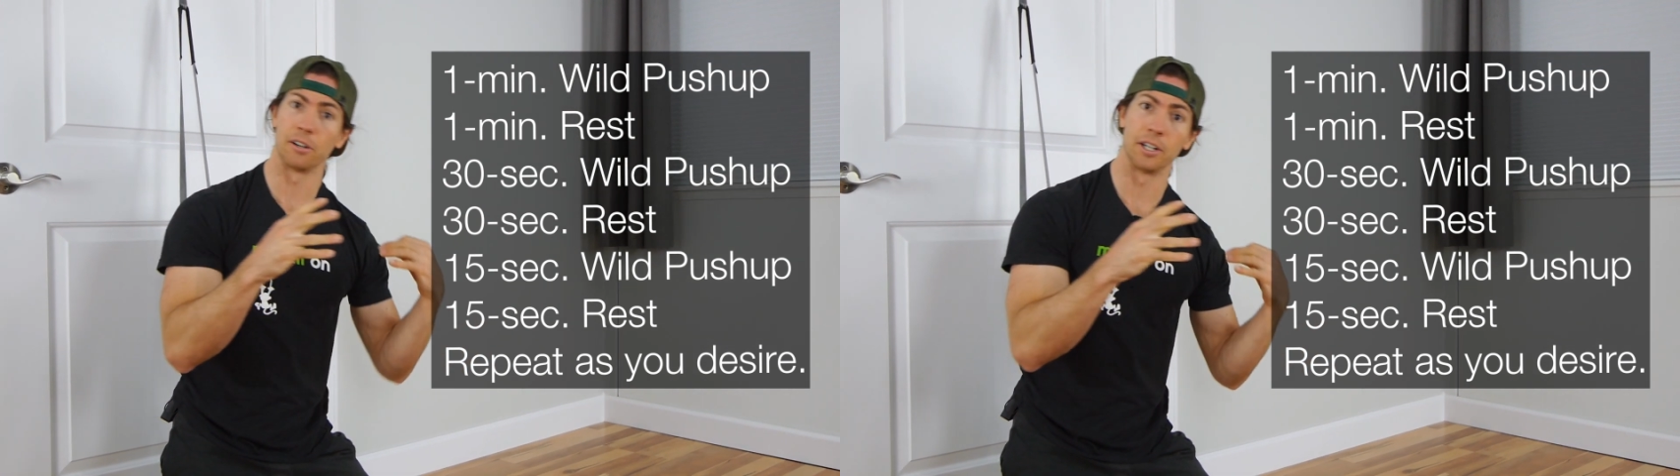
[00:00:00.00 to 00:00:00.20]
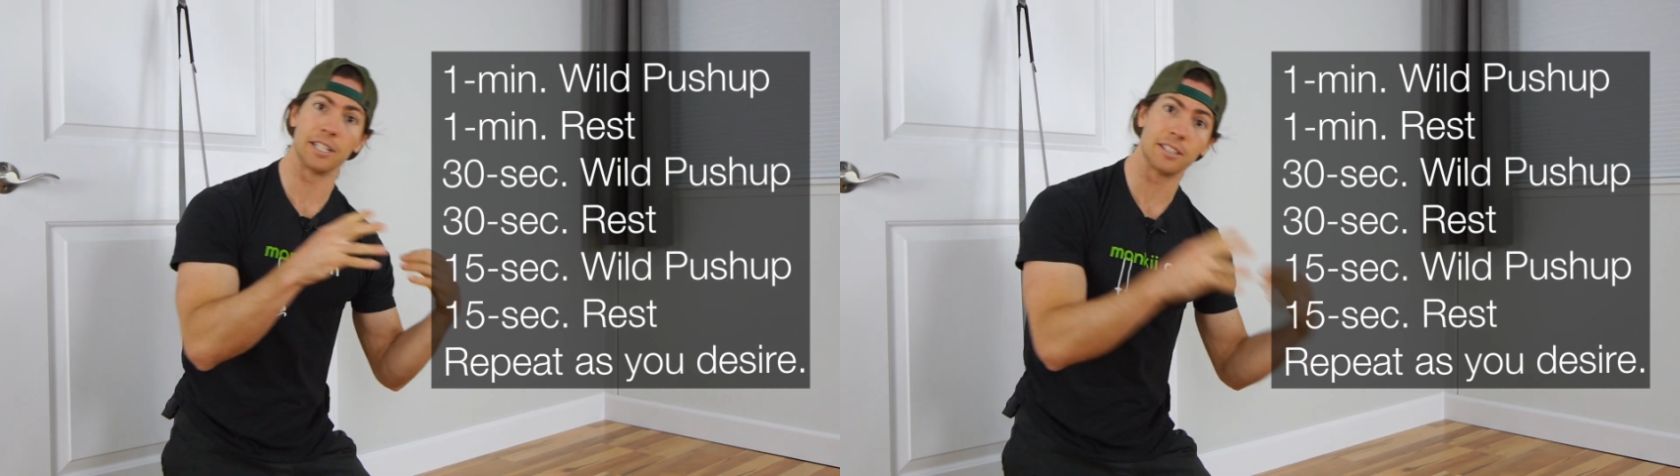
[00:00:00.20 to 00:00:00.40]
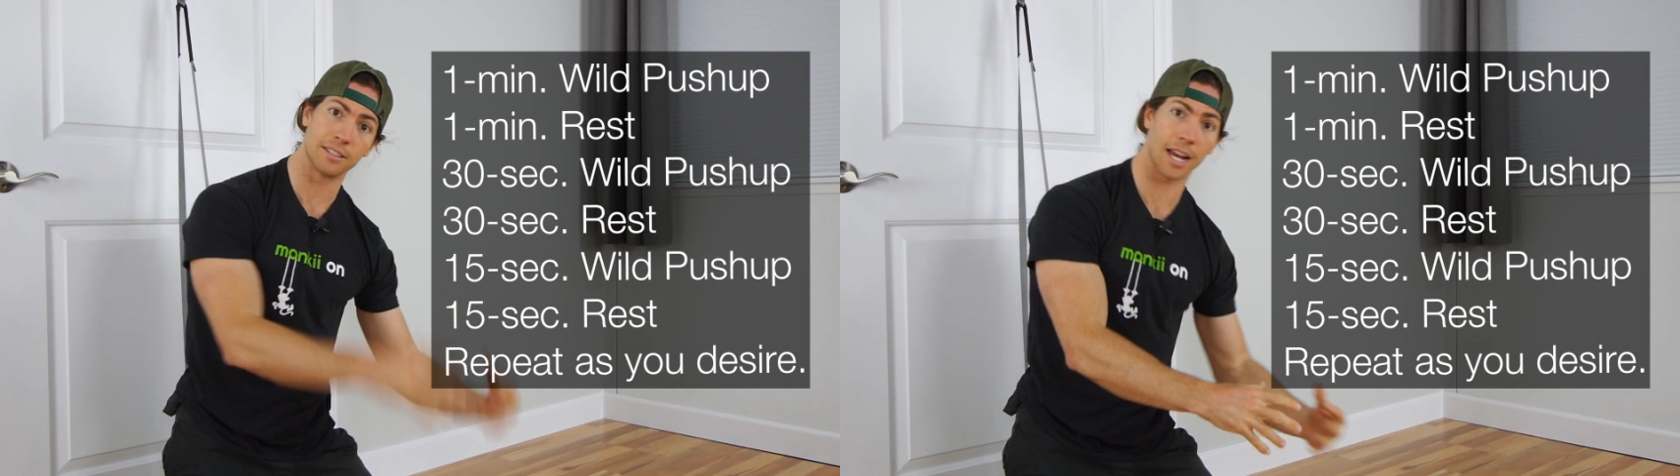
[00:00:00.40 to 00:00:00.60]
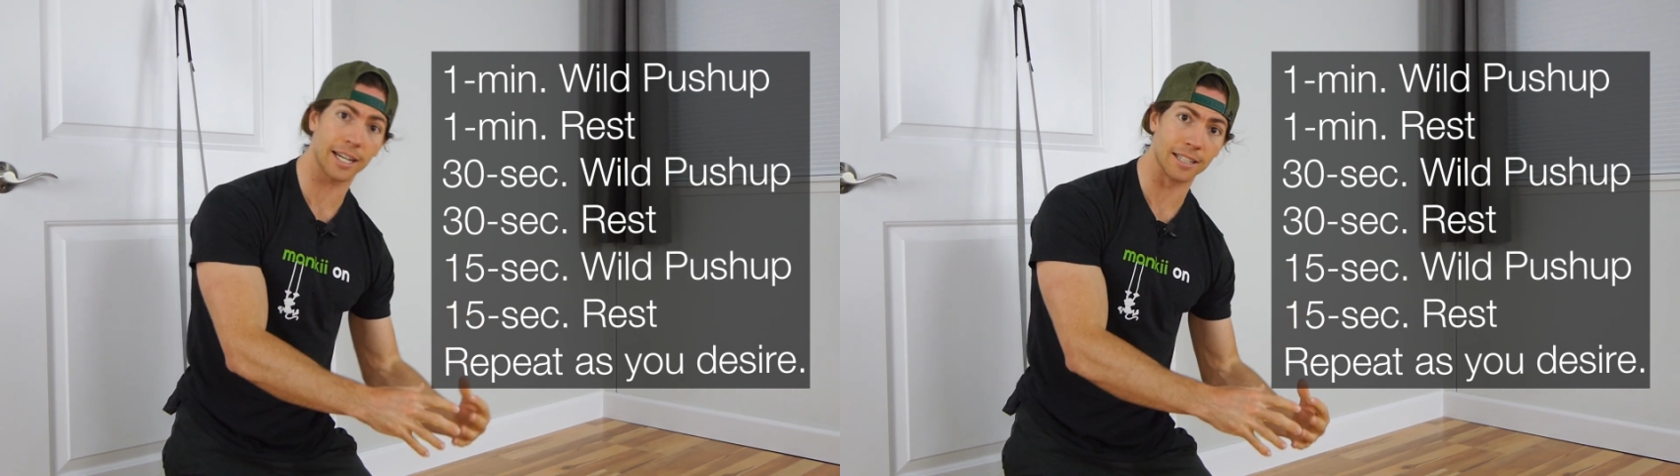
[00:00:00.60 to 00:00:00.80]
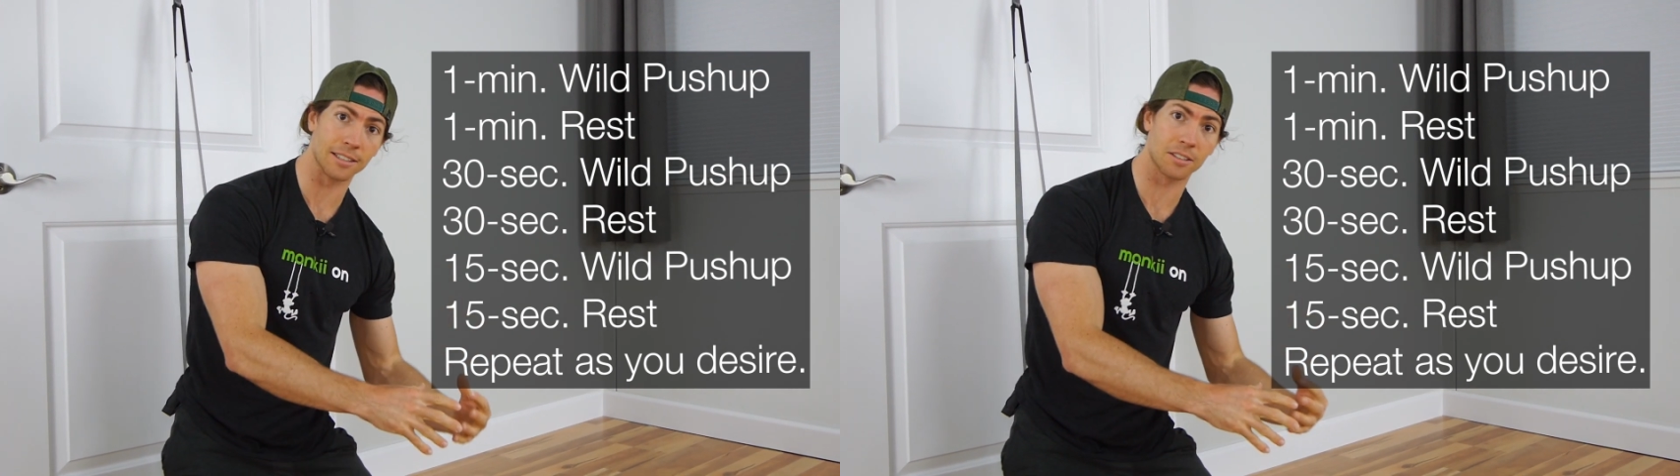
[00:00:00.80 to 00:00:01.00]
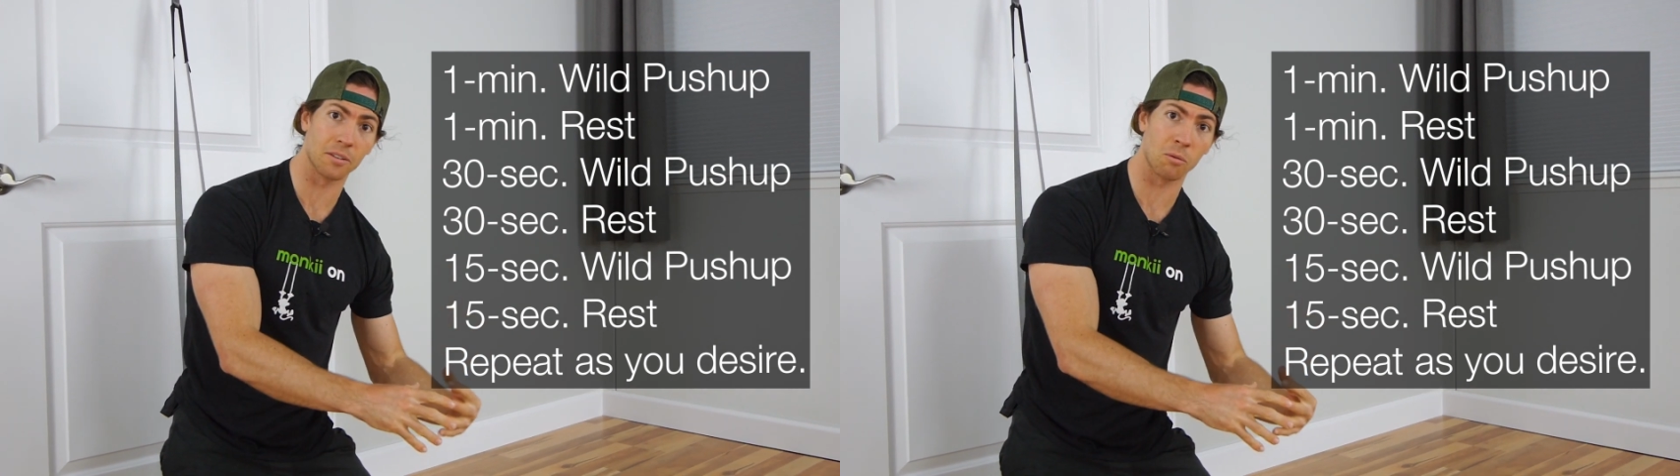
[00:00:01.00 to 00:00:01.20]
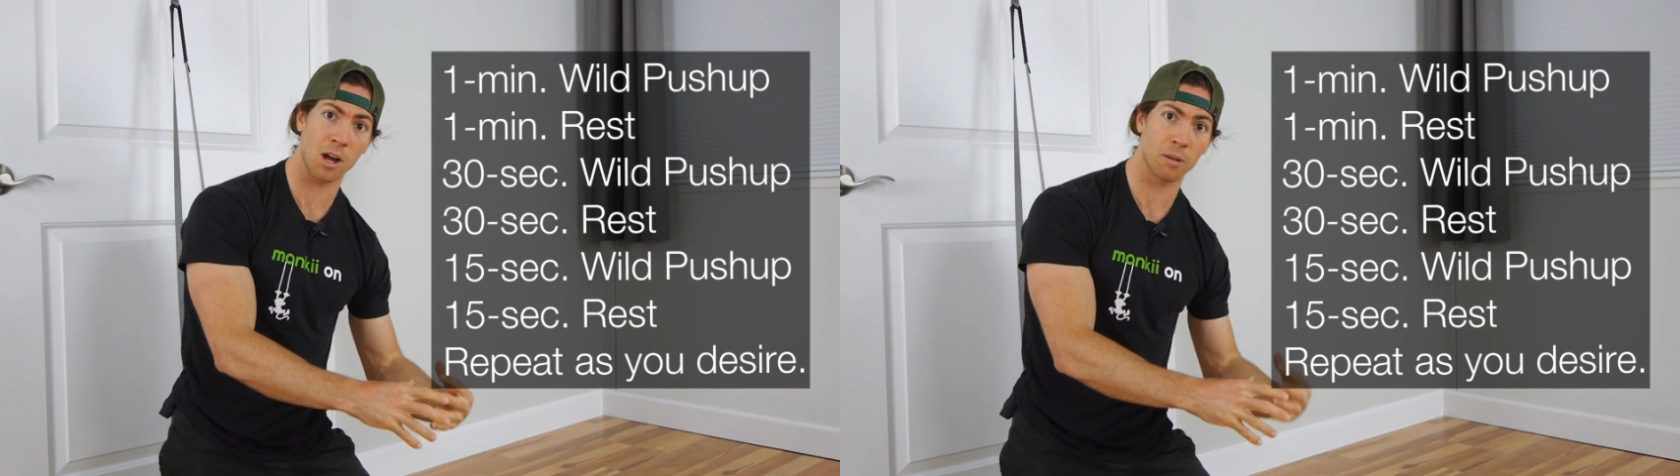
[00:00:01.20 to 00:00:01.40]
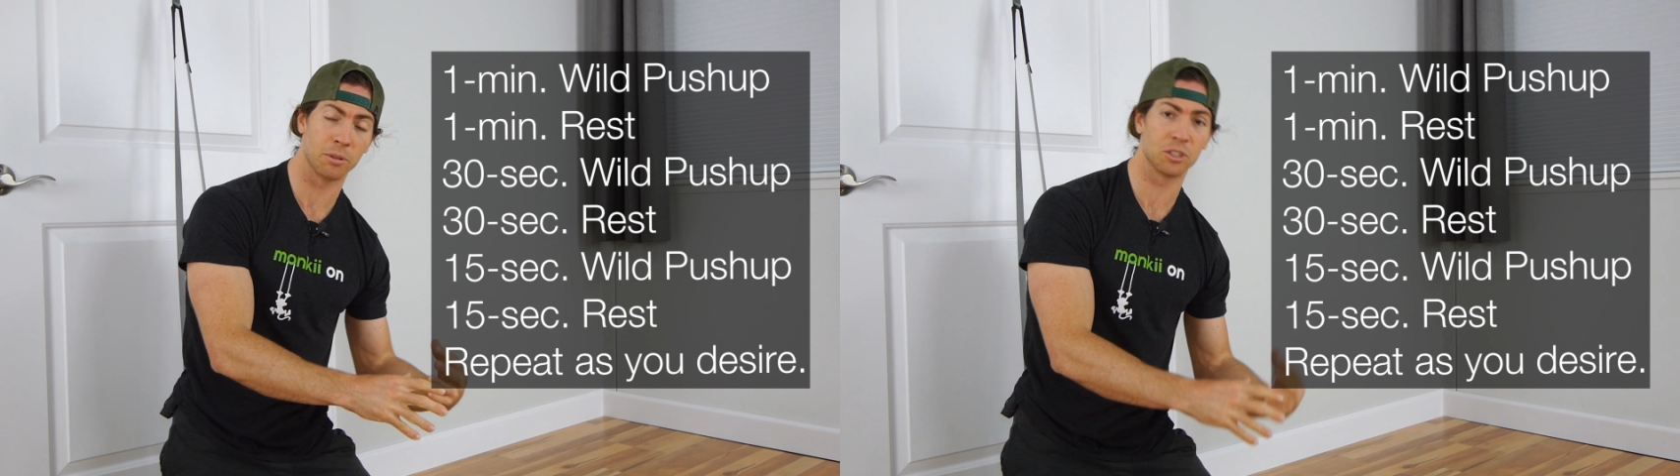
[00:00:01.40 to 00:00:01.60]
30 seconds of
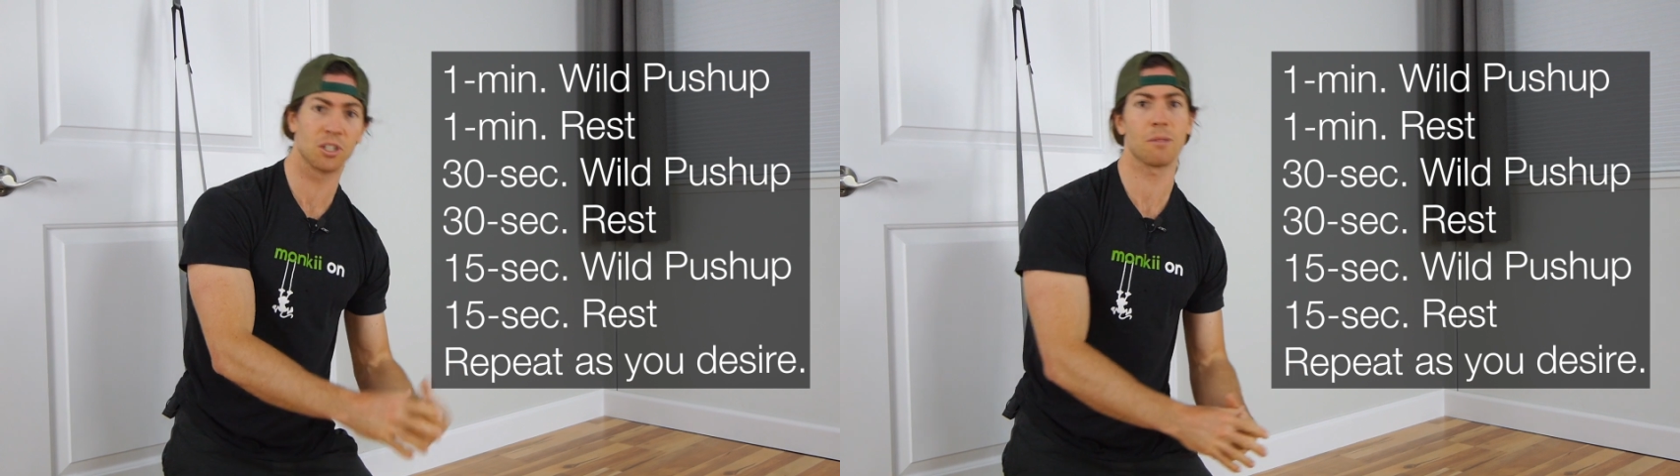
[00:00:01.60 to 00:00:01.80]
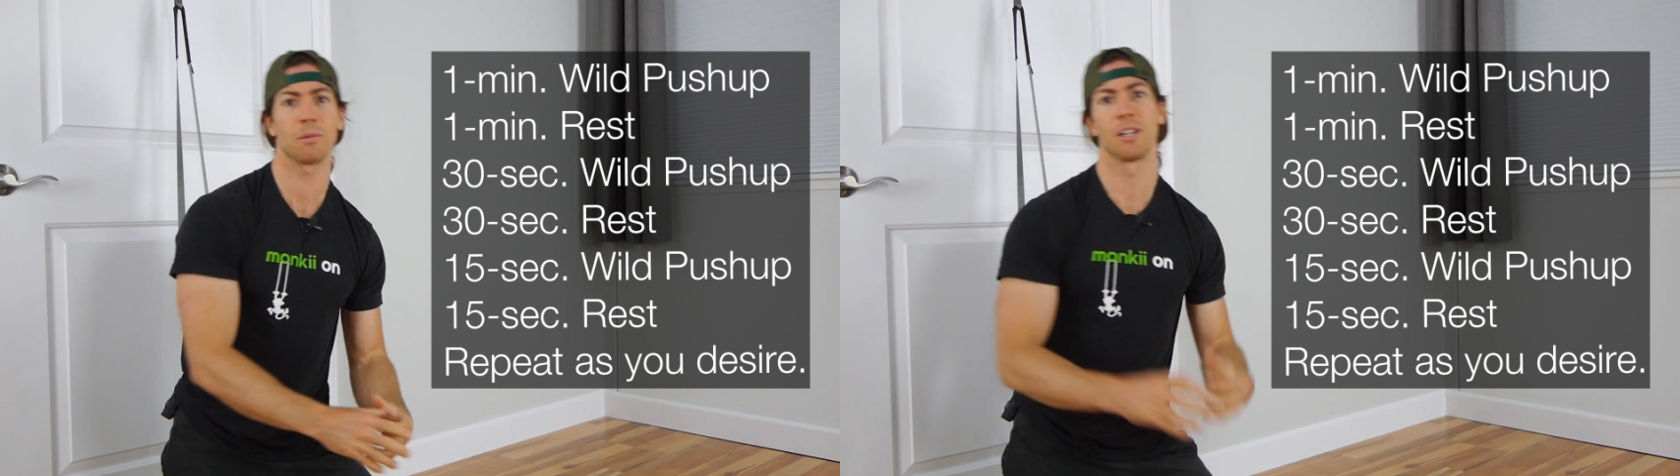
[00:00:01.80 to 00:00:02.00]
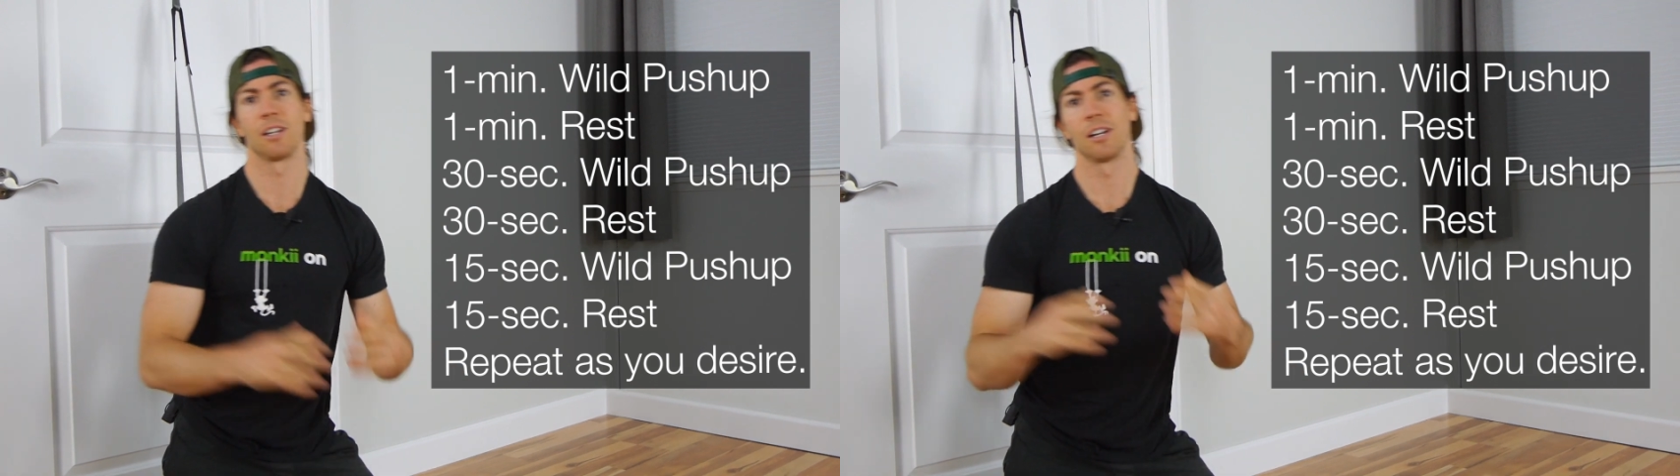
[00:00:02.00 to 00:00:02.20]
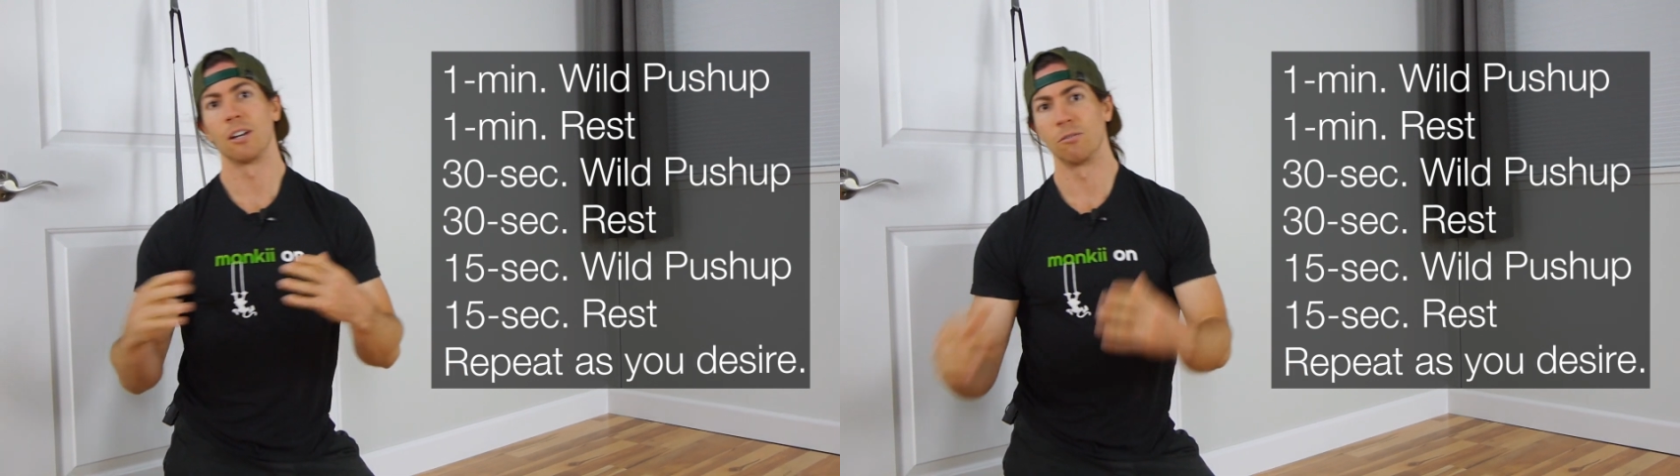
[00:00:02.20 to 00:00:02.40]
the wild push-up,